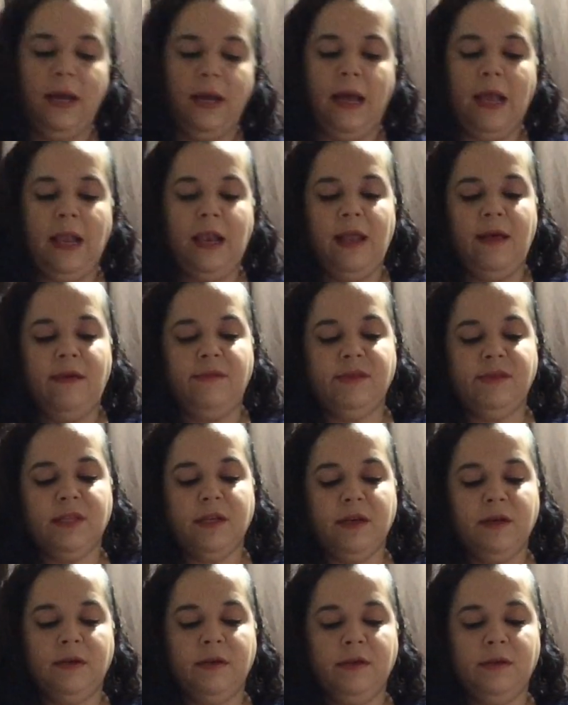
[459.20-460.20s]
I love
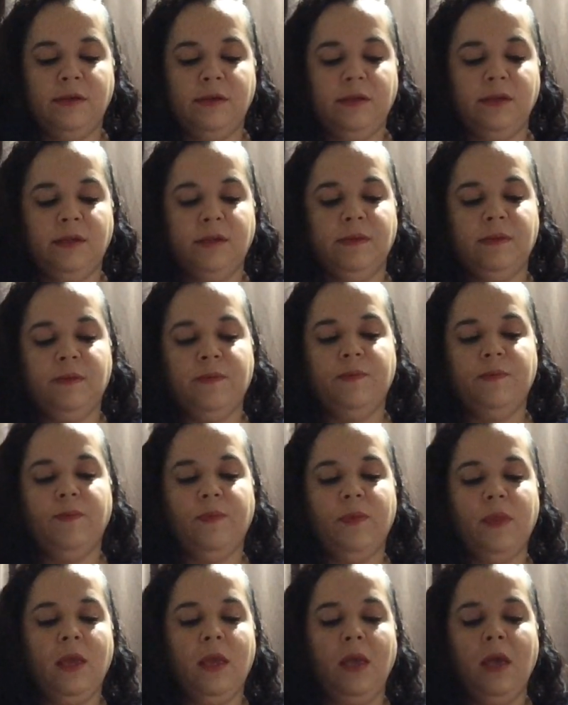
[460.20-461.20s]
skulls.
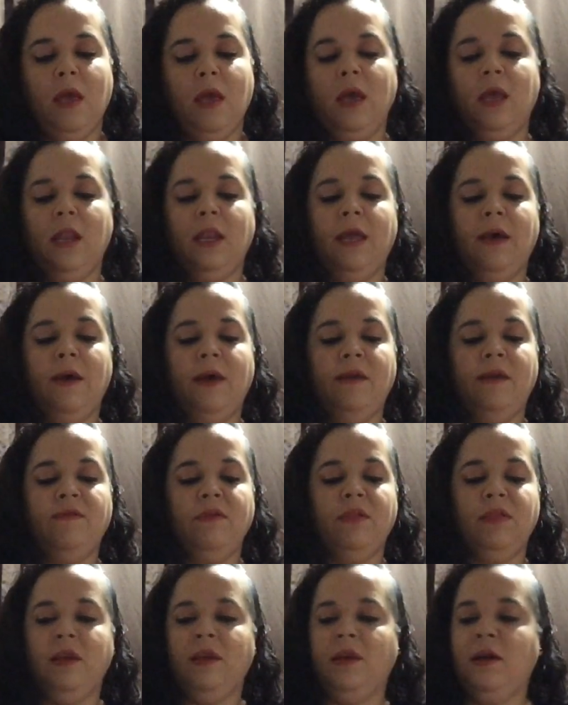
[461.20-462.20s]
Now
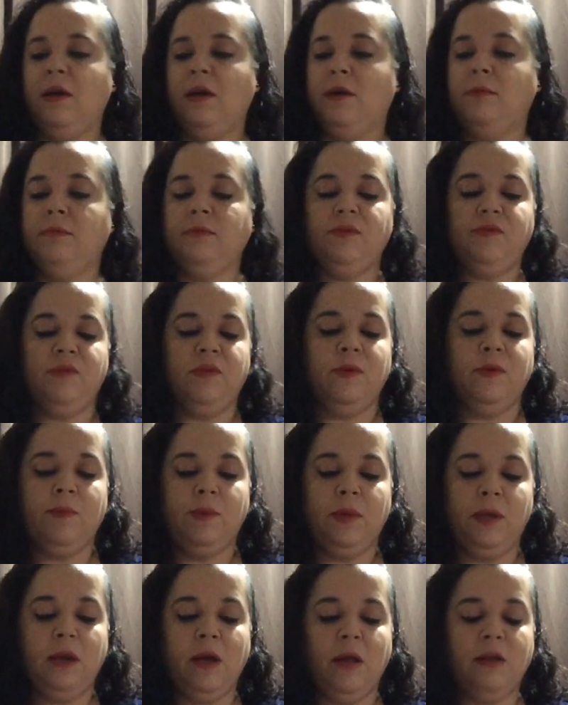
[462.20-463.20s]
everything comes
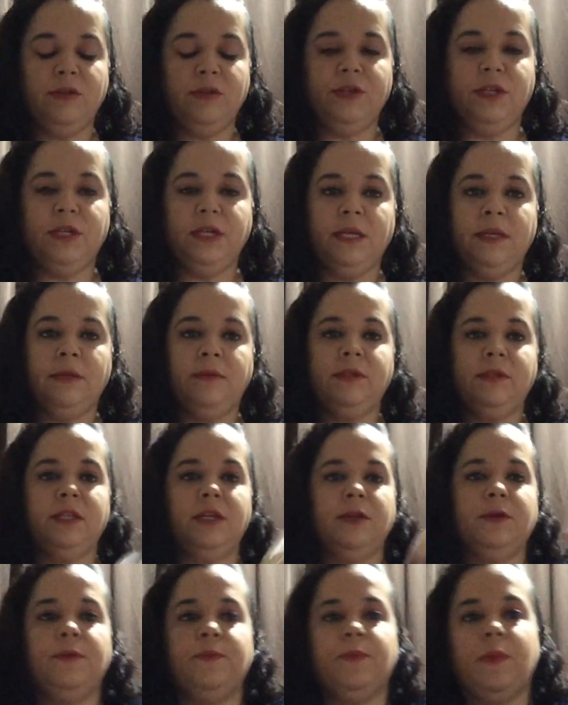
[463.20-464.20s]
from the Dollar Tree again,
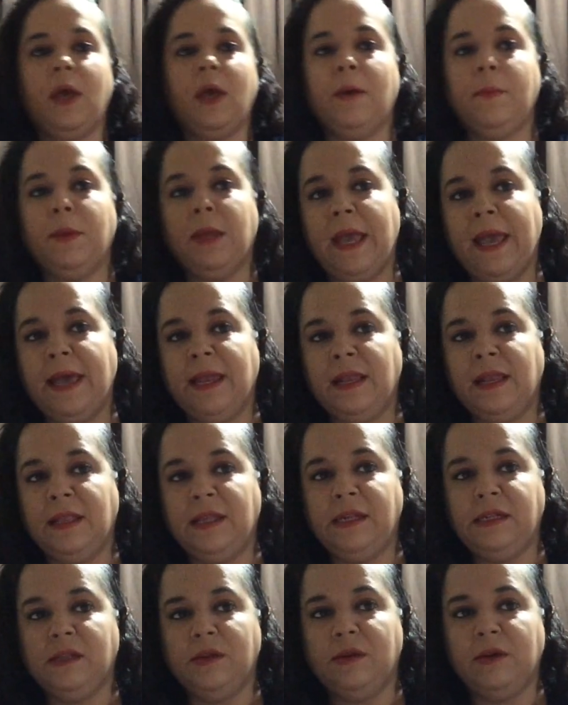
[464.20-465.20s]
so I'll be adding
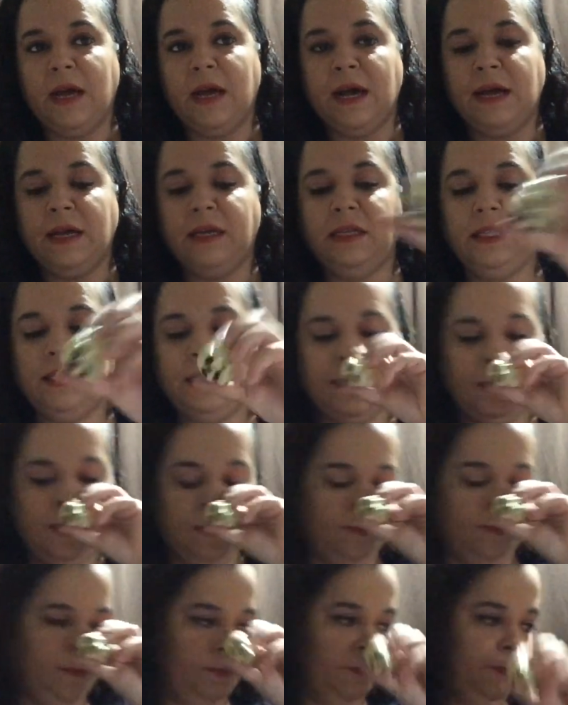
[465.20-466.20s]
these little guys
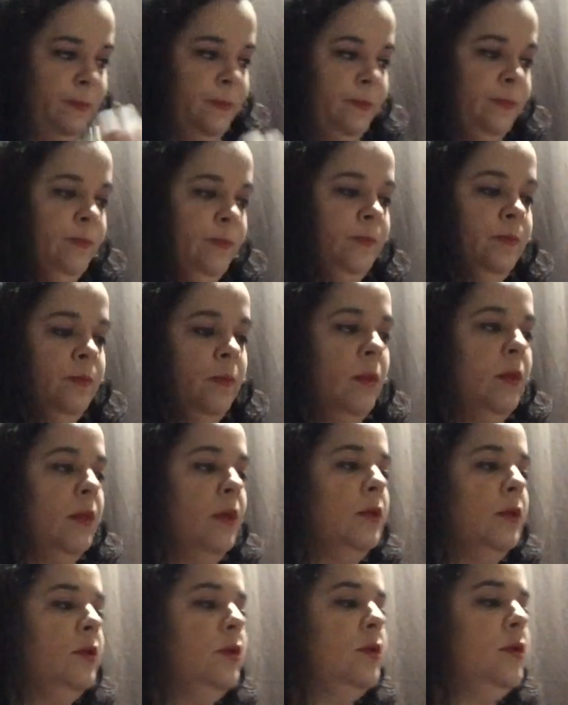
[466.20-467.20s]

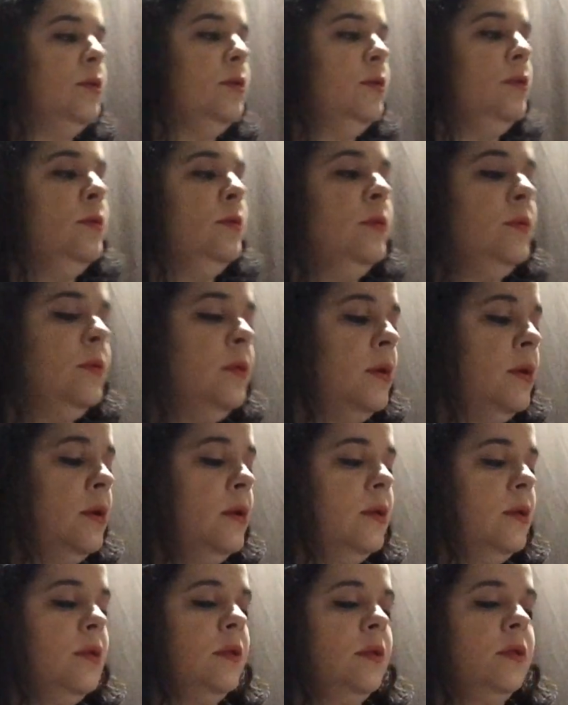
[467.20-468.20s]
to
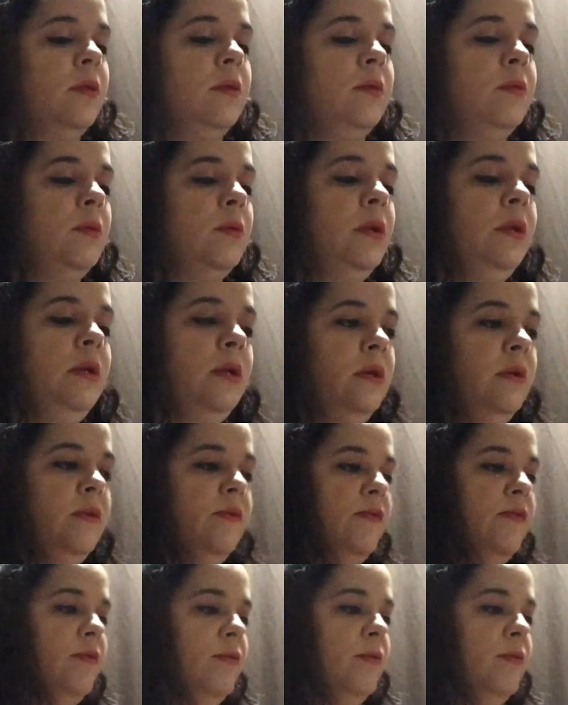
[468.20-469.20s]
the wreath.